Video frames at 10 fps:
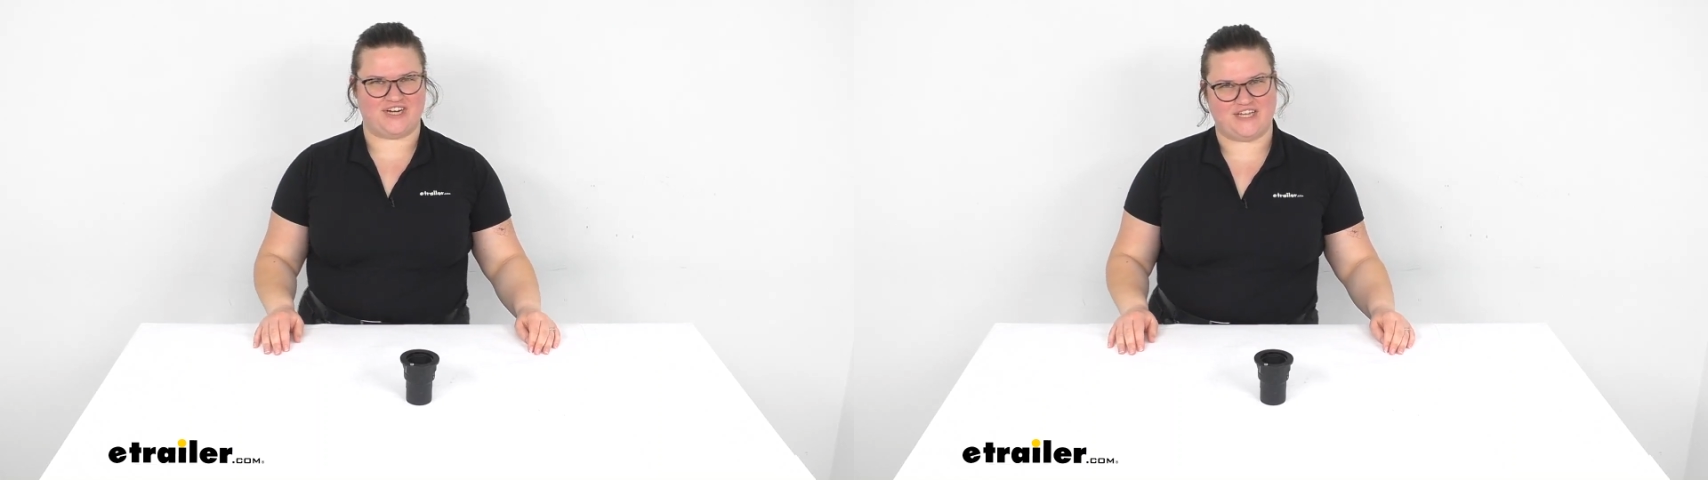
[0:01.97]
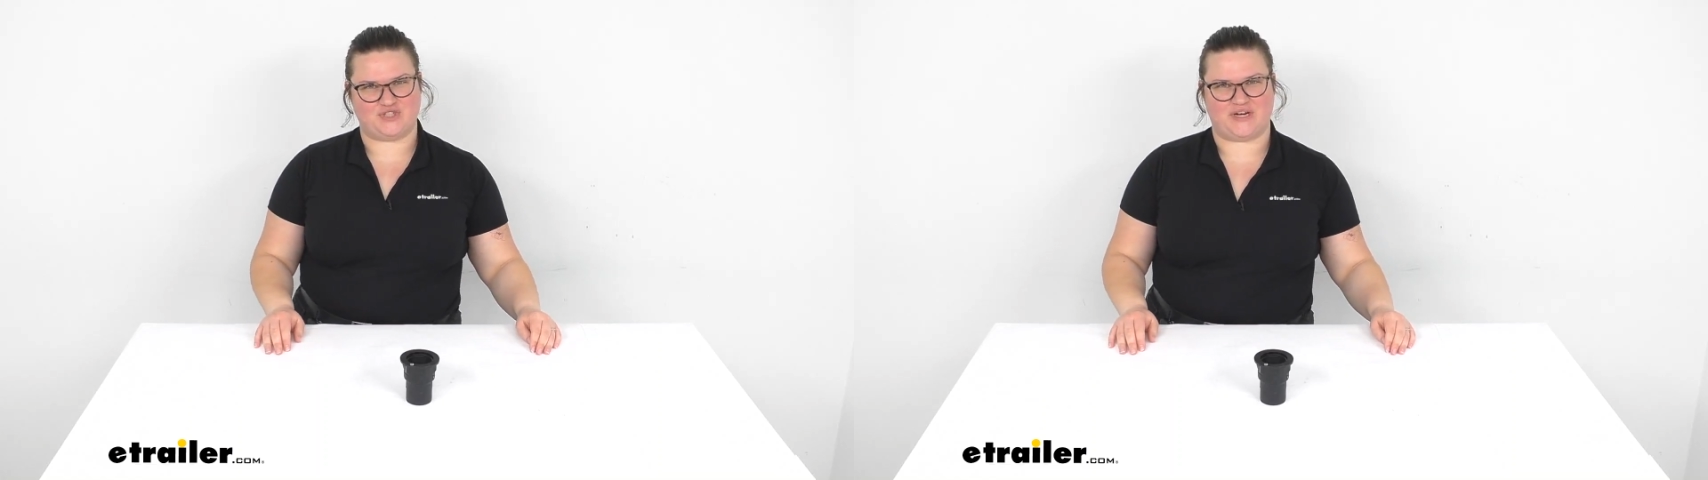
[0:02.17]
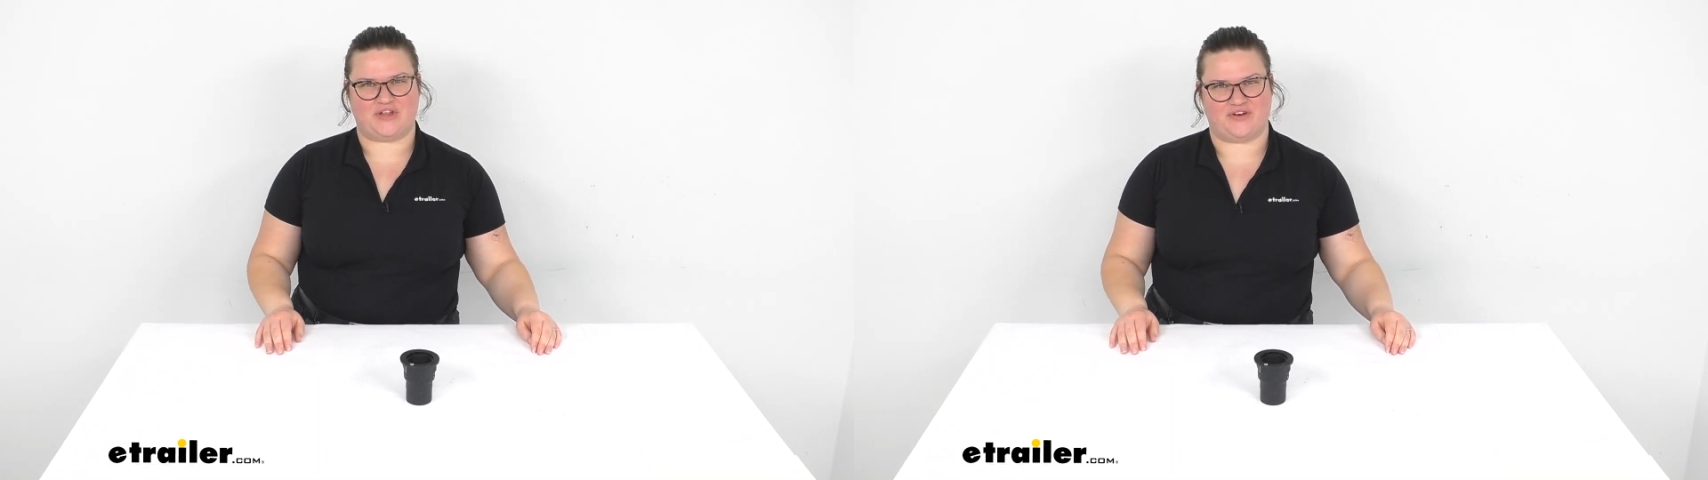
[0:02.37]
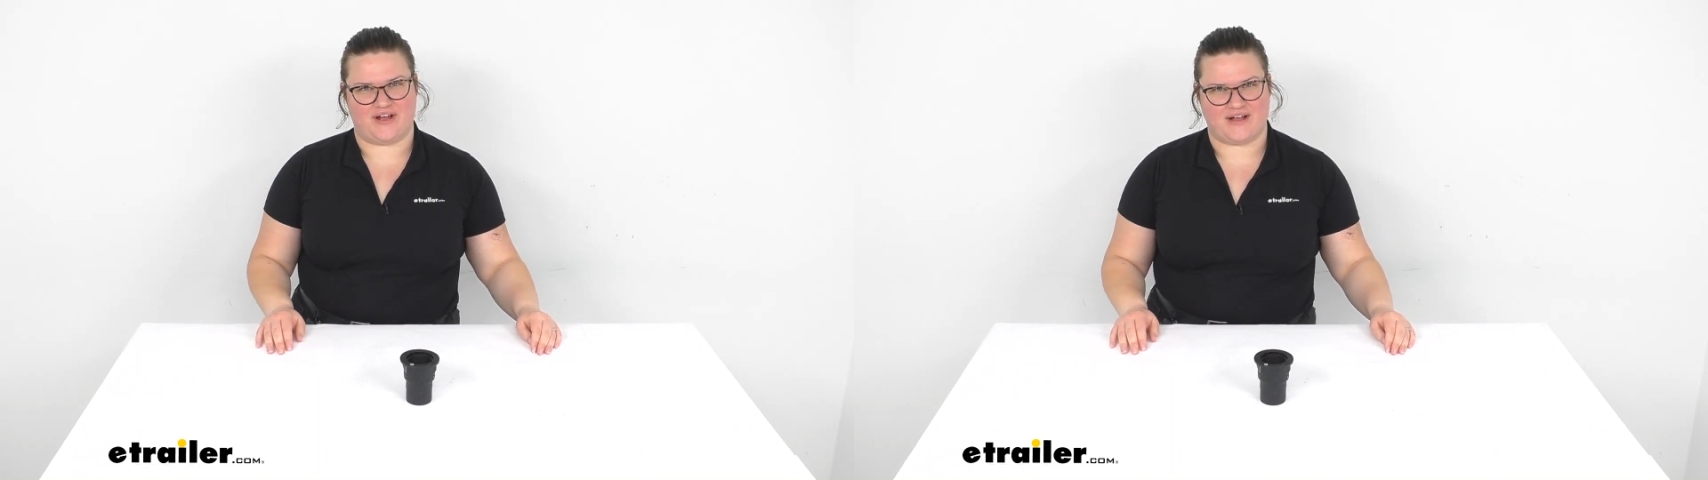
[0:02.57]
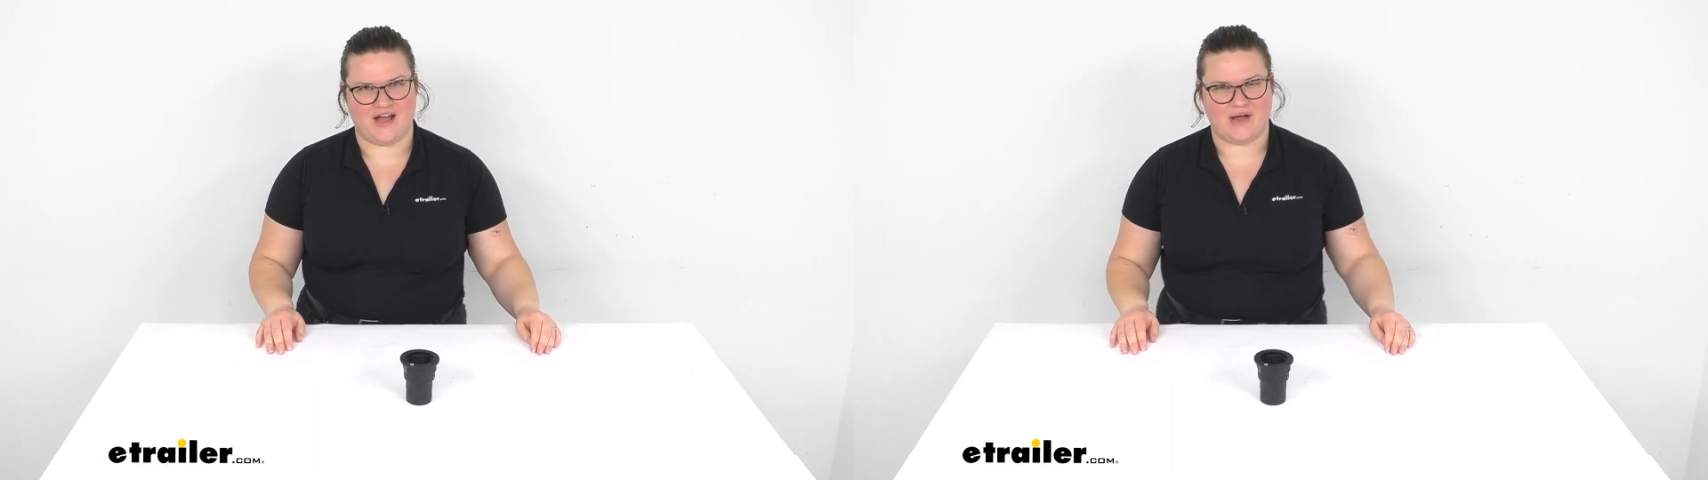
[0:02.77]
at
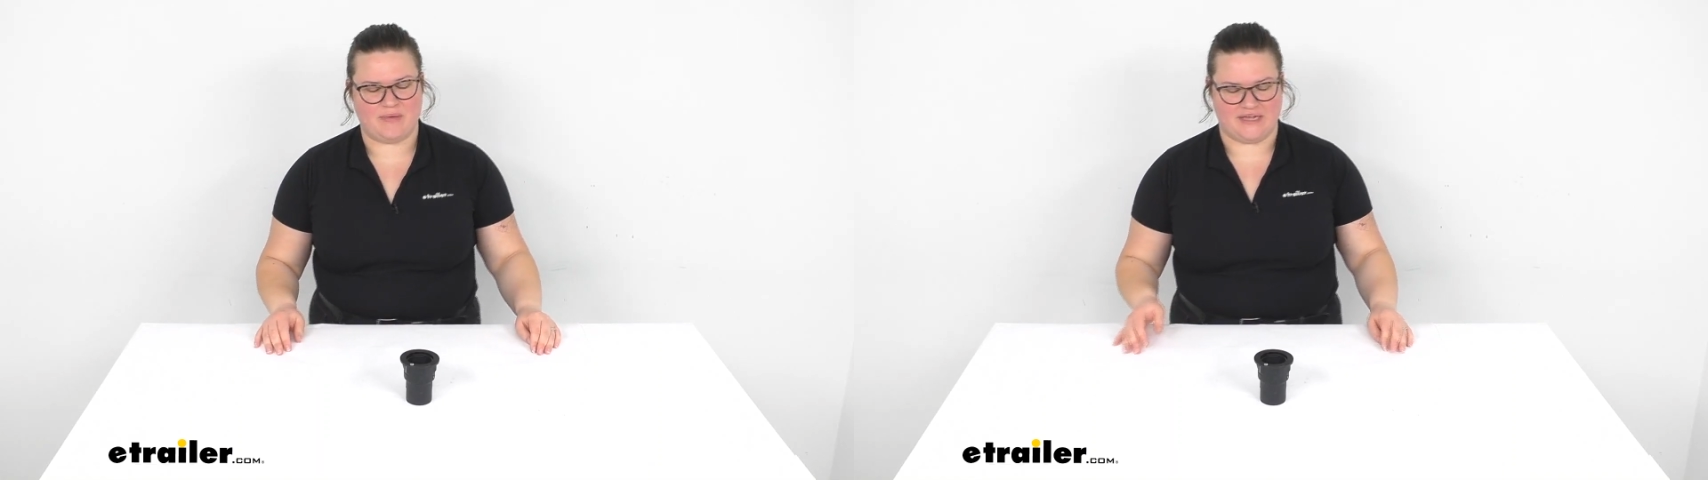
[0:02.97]
eTrailer.com